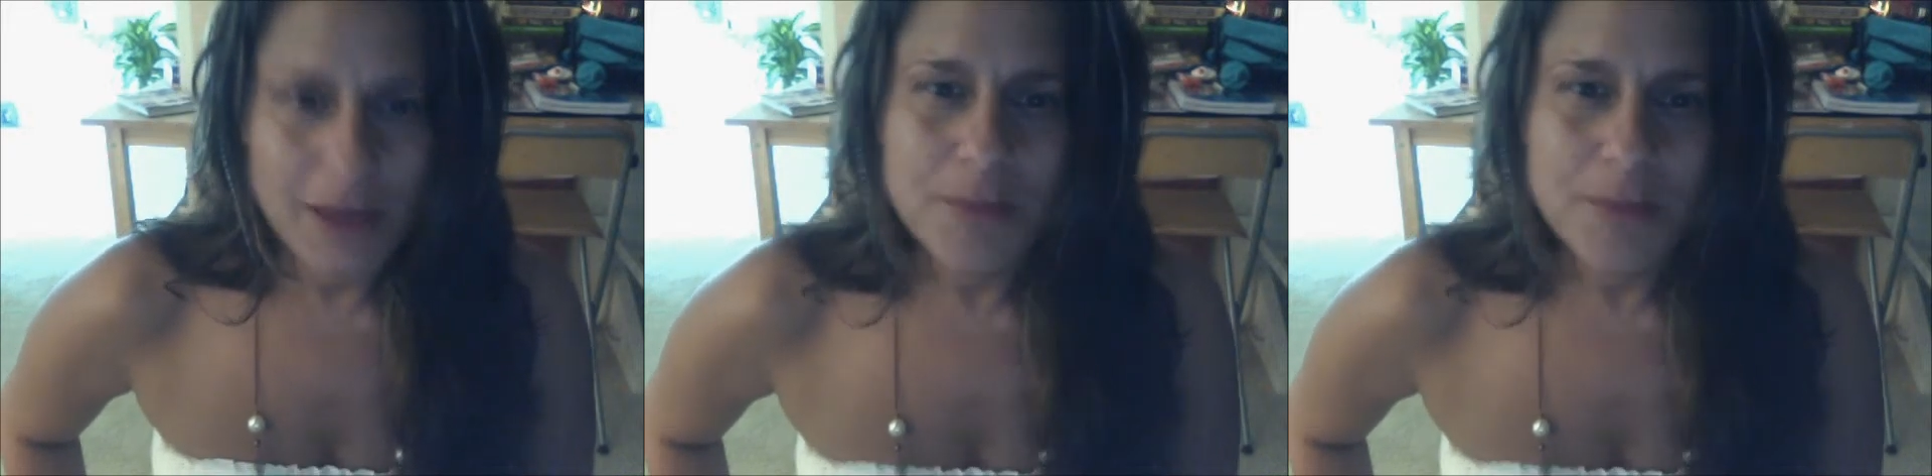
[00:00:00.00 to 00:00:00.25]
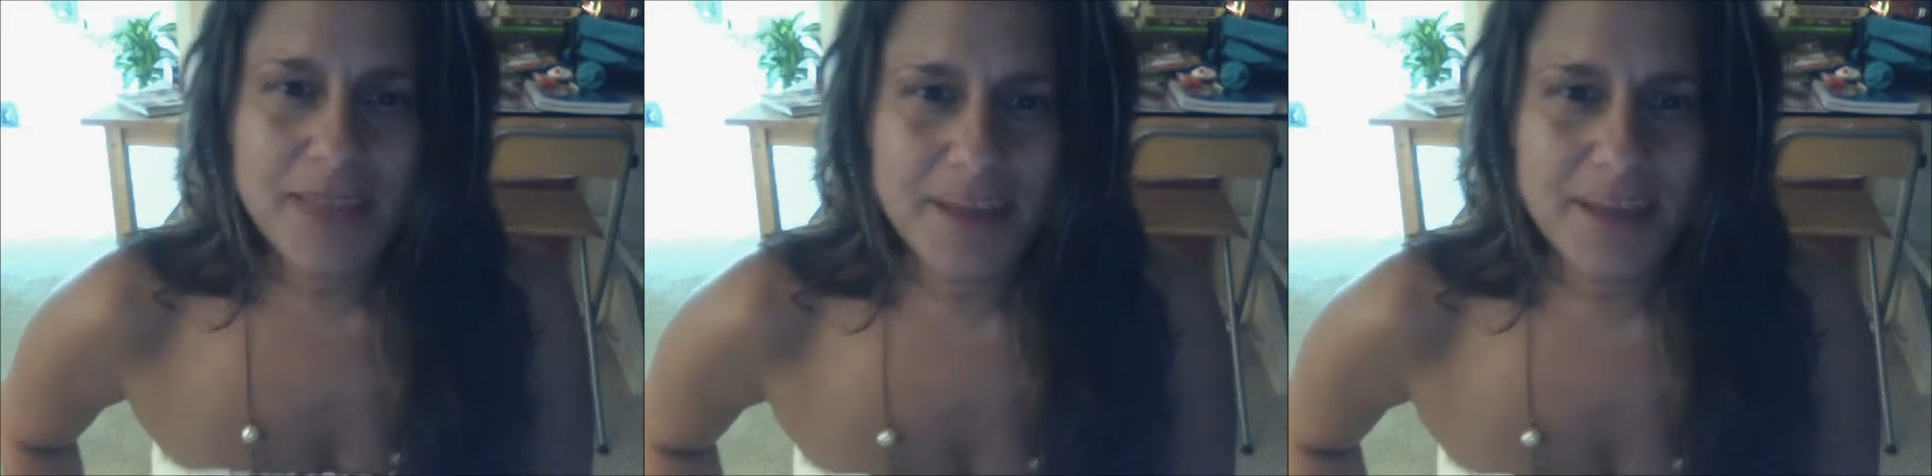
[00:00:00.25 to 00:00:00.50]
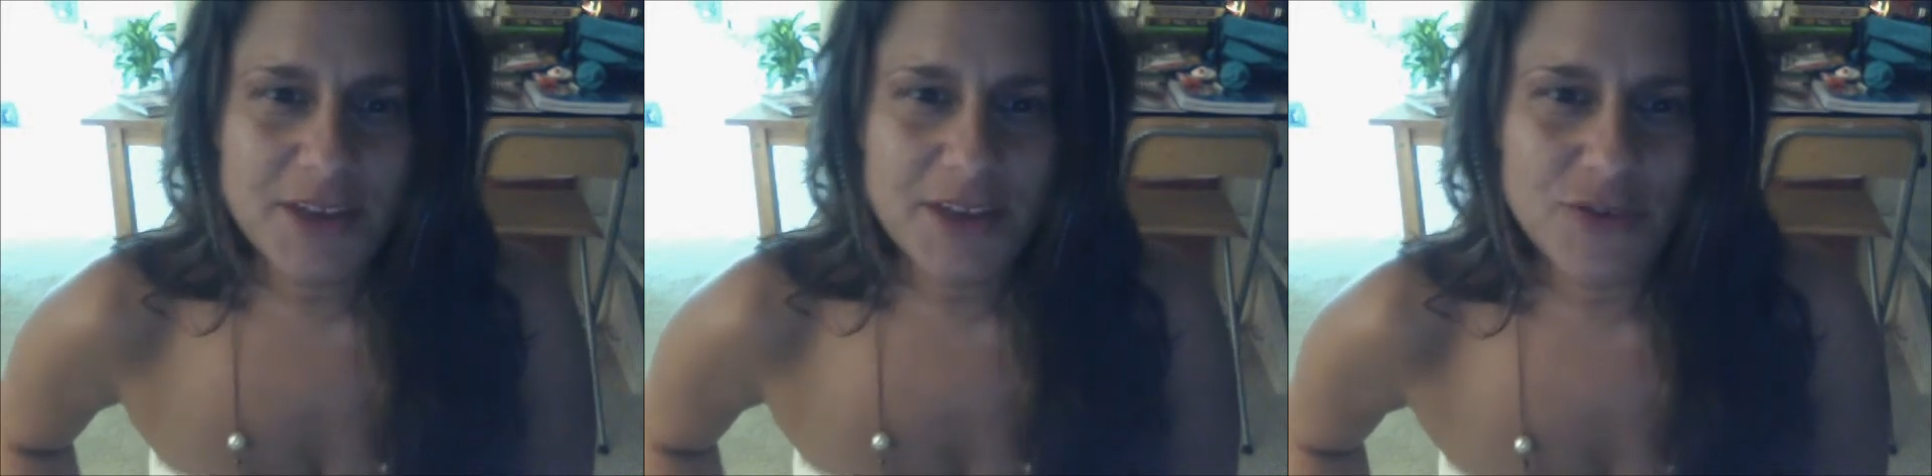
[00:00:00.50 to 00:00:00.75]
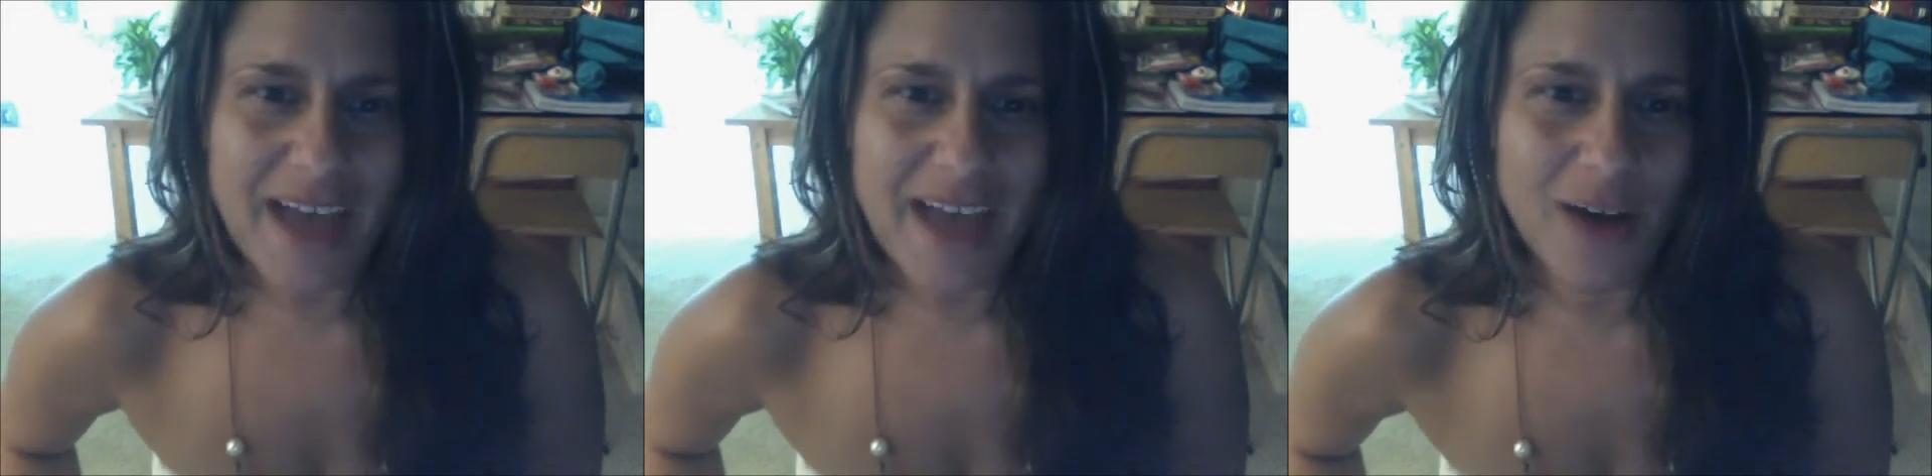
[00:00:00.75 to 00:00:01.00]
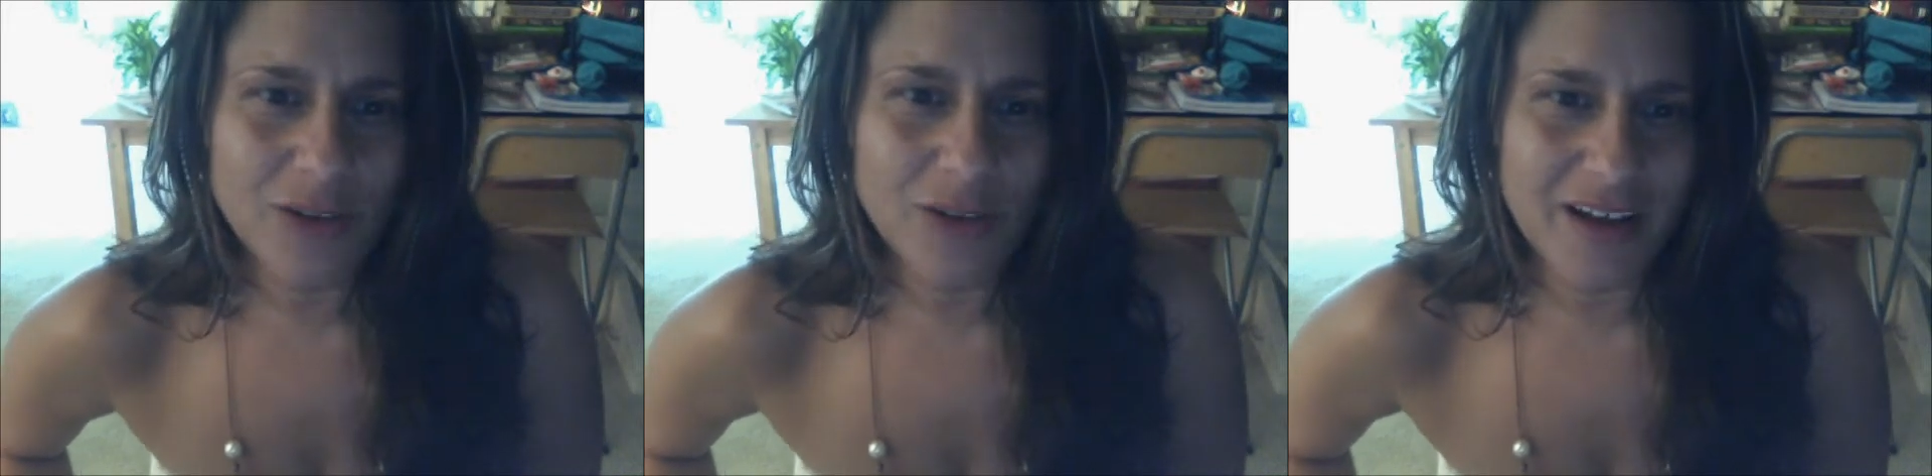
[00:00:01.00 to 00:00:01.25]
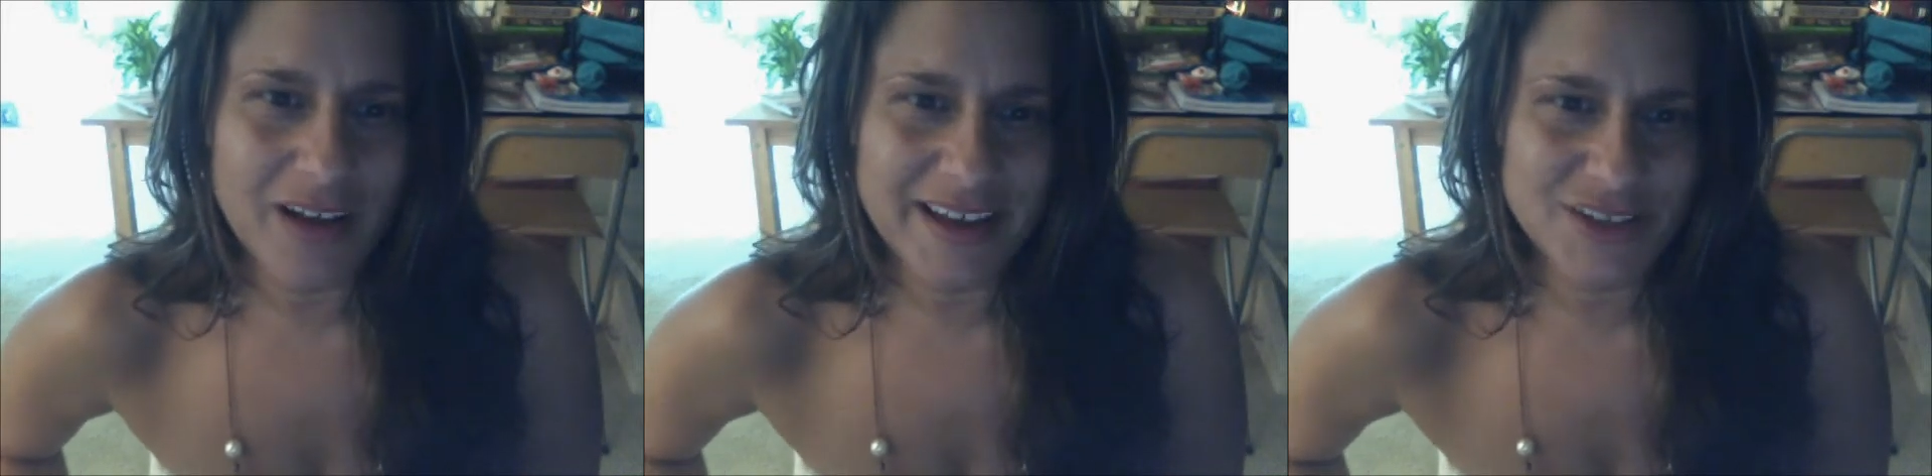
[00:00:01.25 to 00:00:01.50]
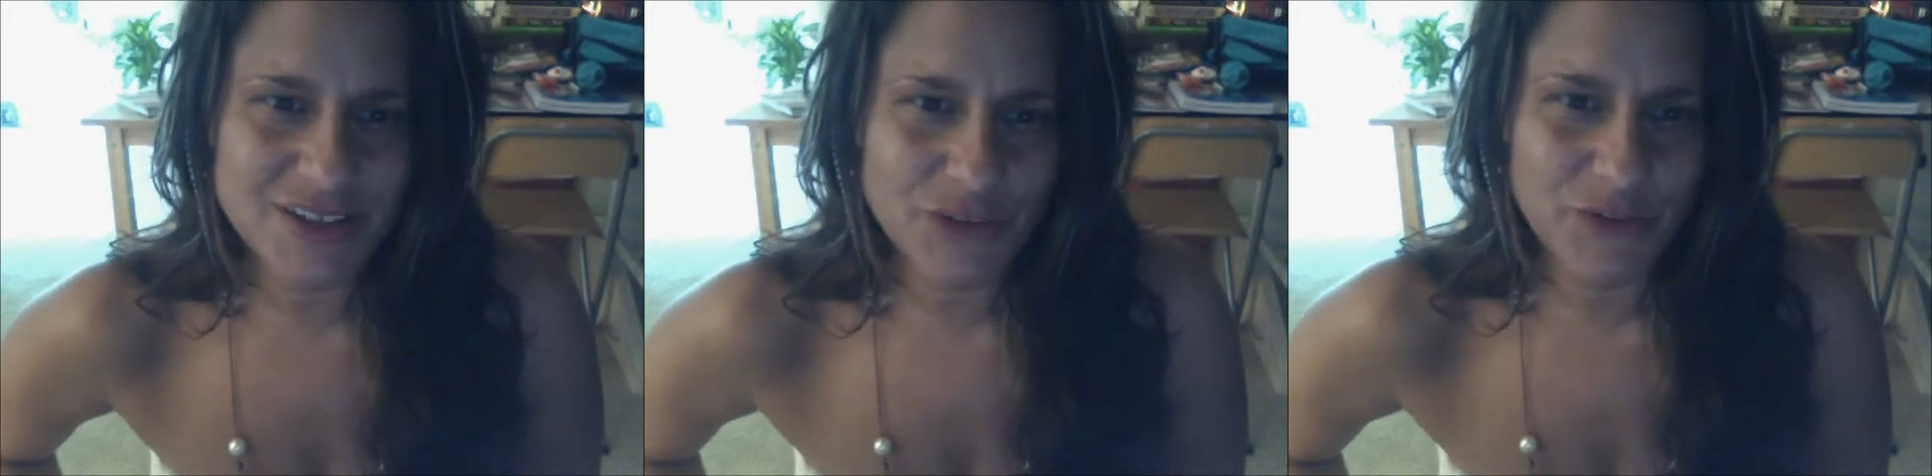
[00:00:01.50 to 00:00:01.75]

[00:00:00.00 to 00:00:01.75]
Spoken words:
maybe you've outlined your